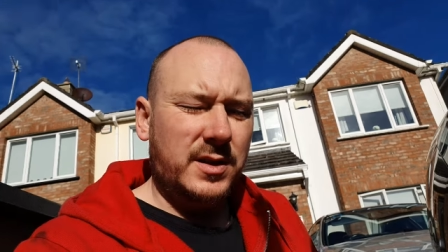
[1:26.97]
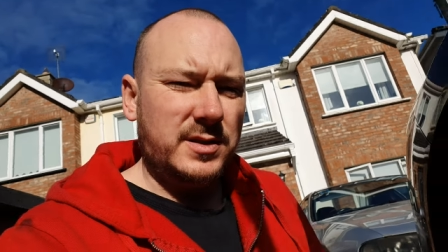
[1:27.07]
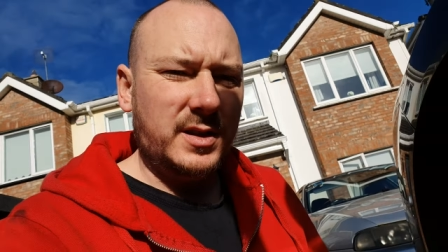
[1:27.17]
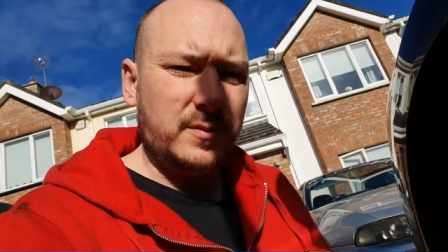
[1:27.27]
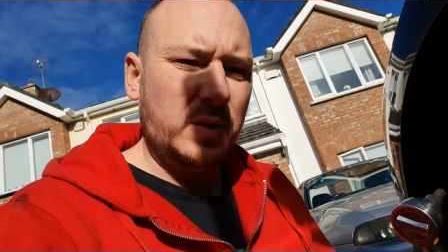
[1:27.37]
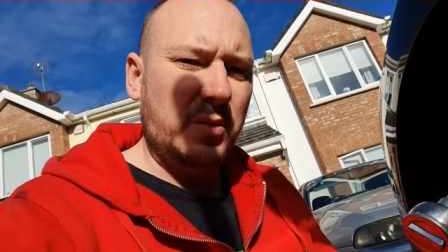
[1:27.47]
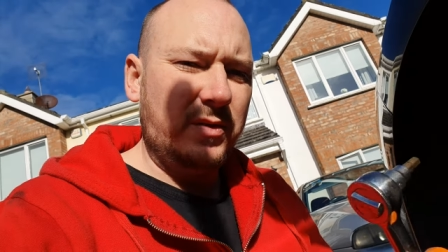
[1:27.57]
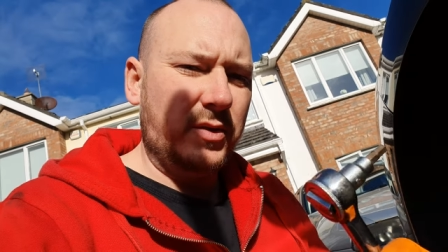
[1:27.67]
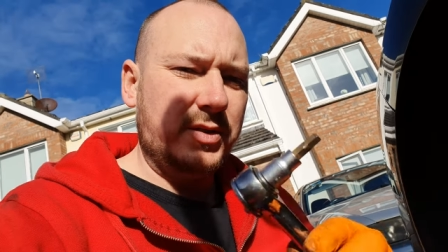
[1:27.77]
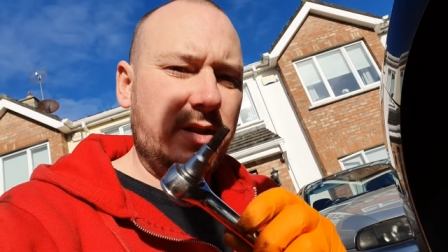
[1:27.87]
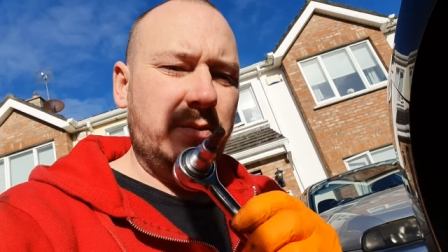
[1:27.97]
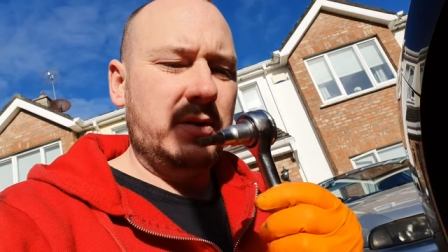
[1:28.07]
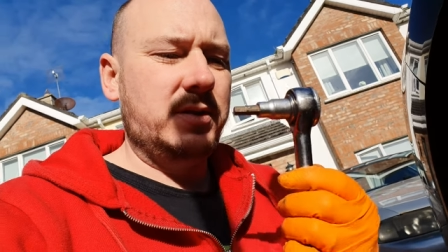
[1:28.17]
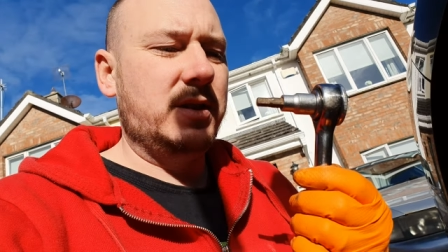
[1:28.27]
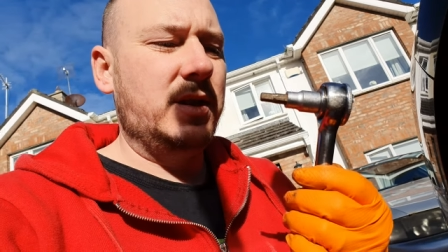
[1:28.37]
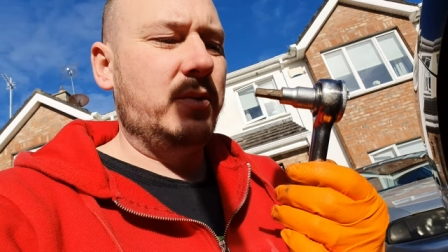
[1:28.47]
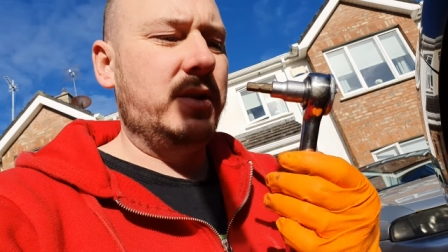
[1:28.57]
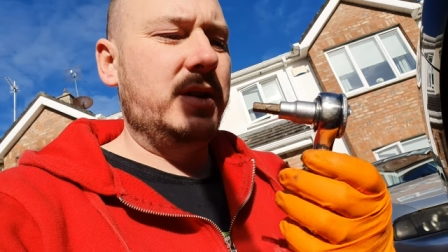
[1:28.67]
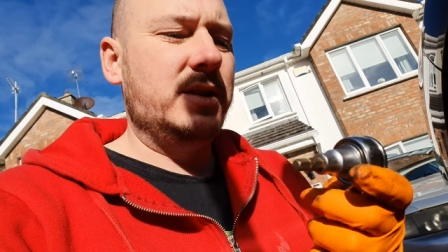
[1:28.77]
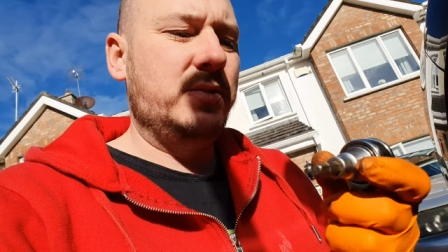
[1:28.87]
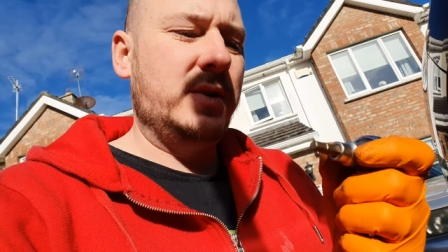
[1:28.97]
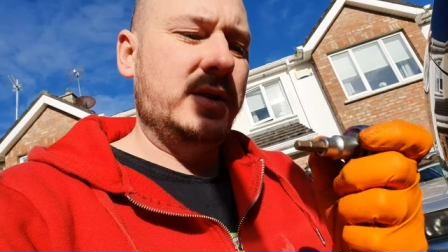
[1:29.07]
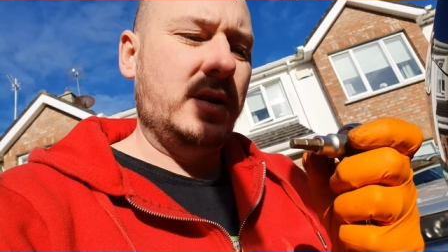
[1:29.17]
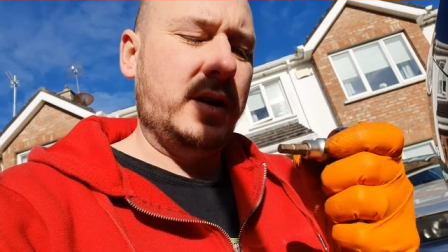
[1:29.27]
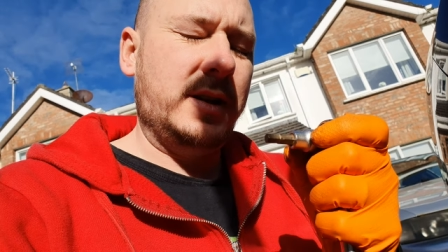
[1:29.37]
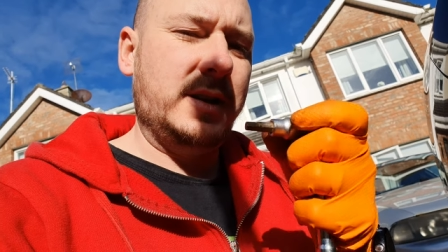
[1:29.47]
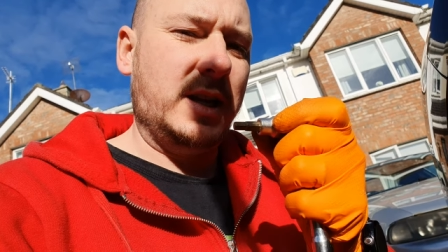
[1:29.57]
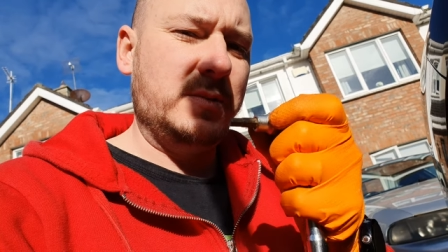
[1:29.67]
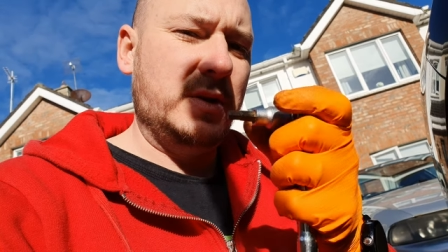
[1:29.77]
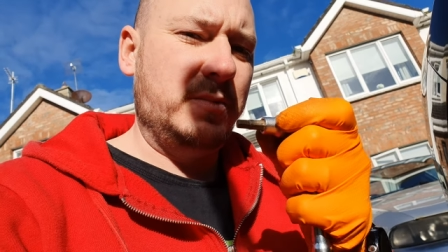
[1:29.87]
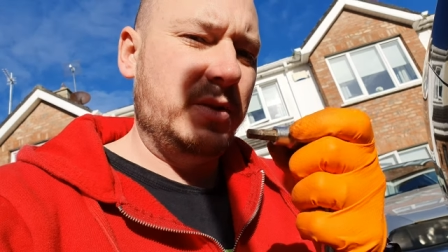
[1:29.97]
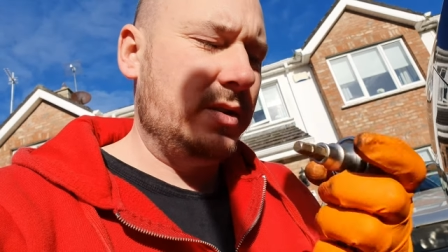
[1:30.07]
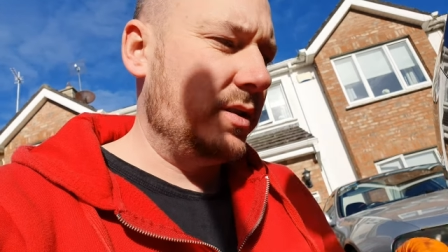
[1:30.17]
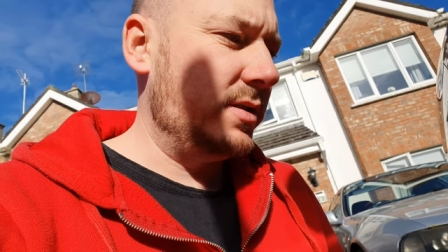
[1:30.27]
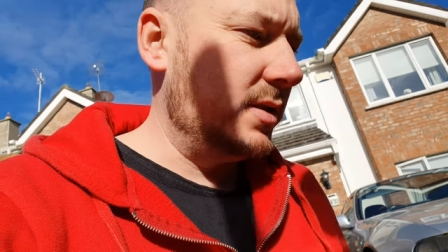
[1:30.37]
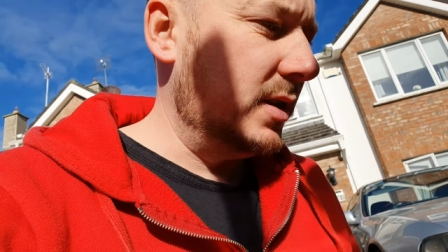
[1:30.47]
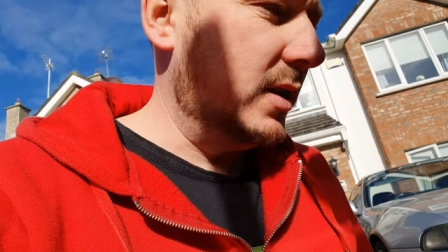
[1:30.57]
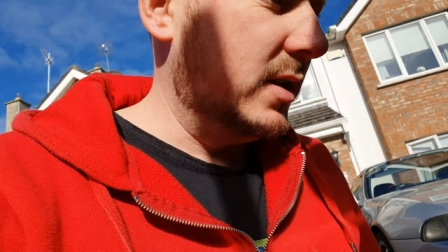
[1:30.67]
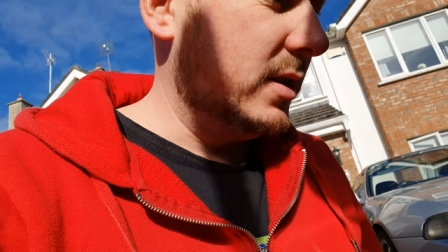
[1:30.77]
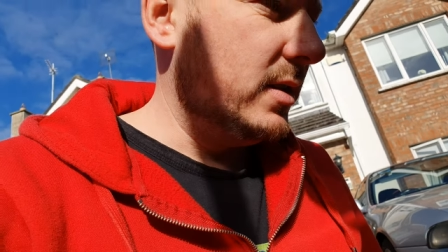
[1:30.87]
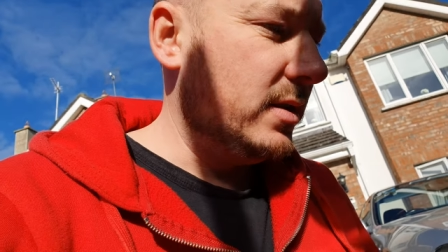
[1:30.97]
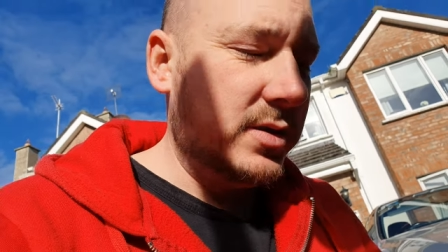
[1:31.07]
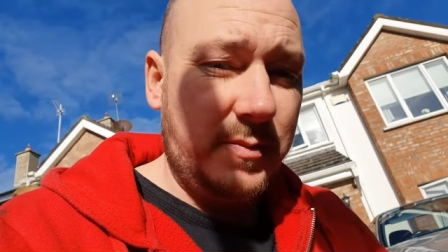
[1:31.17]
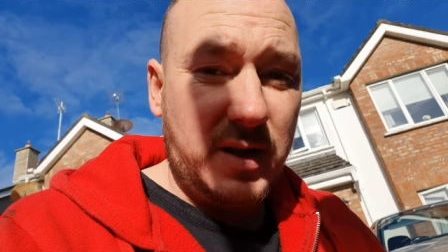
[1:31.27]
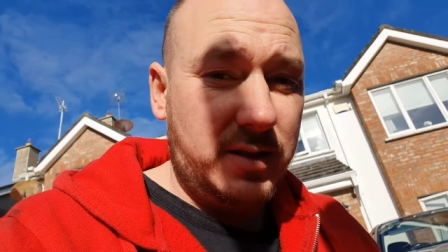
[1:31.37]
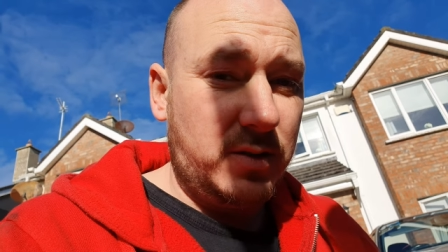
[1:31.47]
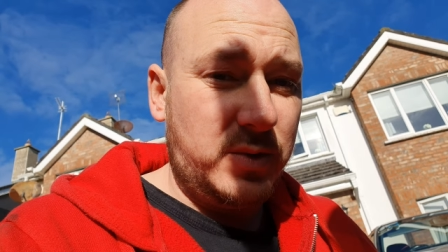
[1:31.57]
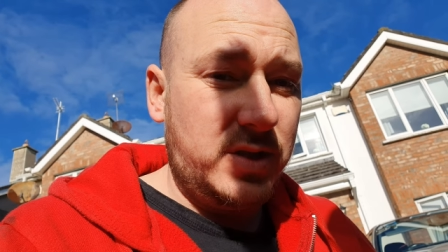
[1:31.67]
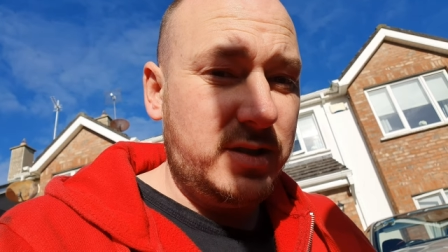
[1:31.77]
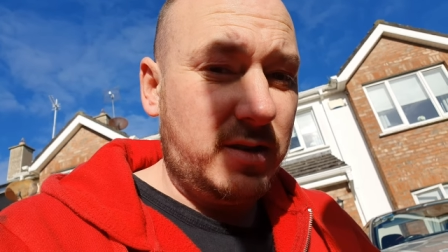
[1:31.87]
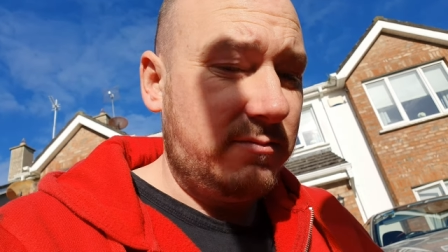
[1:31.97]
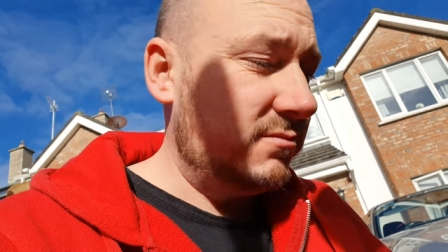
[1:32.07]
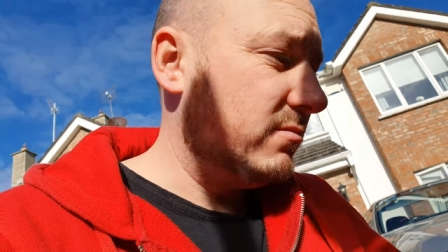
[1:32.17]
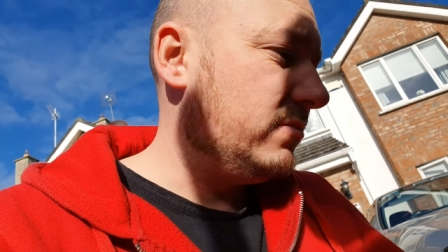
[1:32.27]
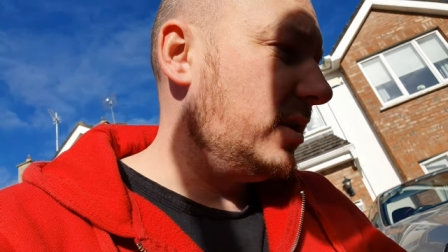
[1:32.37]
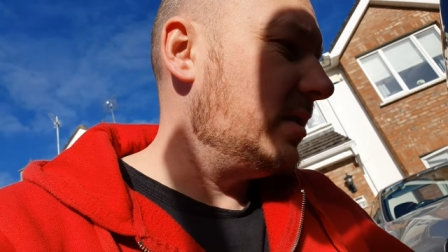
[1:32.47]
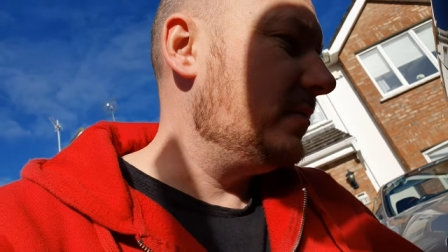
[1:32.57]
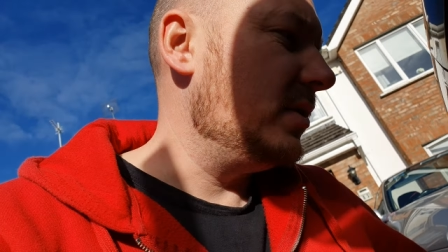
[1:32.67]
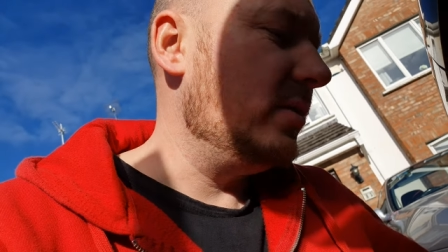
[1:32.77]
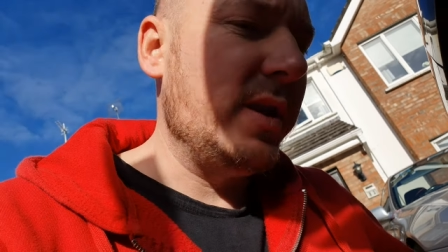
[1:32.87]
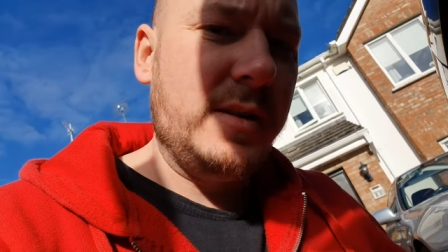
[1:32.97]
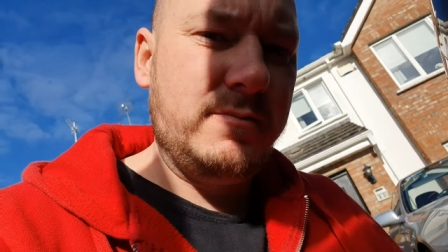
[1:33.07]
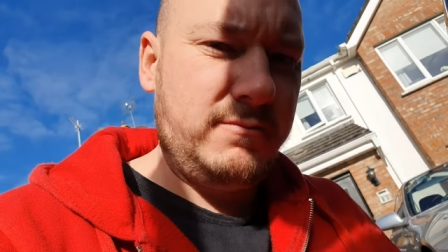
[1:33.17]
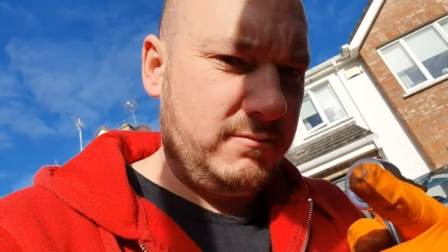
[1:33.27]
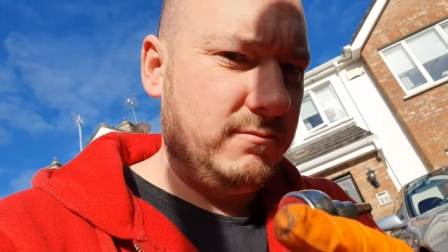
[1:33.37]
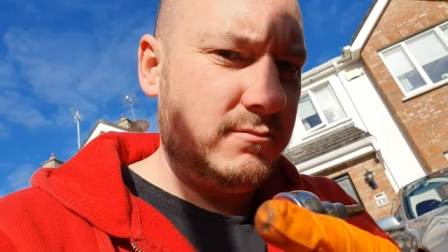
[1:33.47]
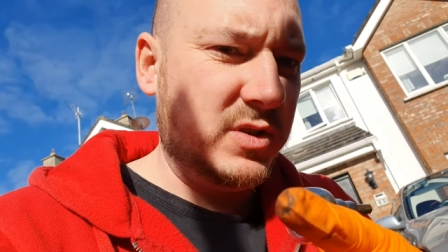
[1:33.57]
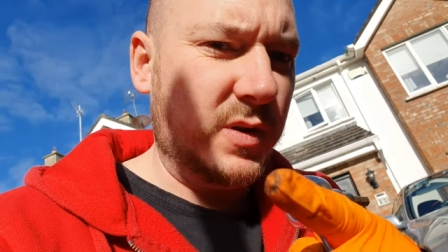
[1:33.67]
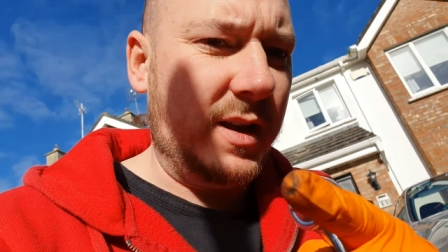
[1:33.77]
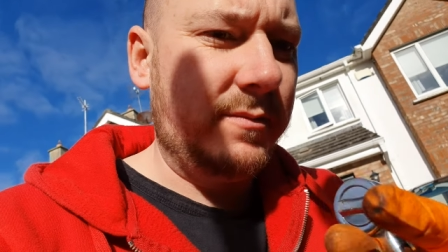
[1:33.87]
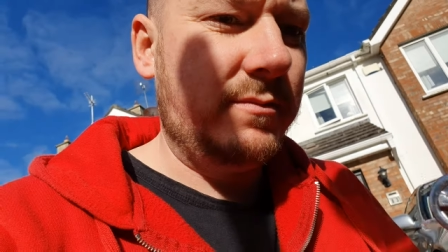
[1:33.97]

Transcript: so that'd be my first tip, is to get one of these with a socket attachment because it just make it so much easier. Um, so do that, do that.